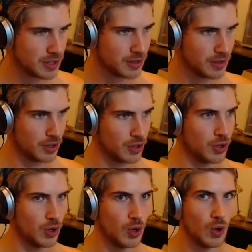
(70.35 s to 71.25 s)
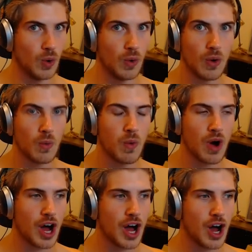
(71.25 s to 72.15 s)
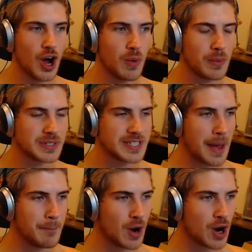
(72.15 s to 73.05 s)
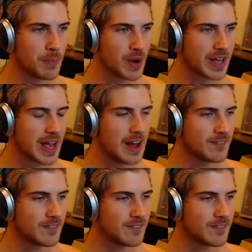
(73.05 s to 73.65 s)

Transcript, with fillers: you. Whoa, what was that burp? Where'd it come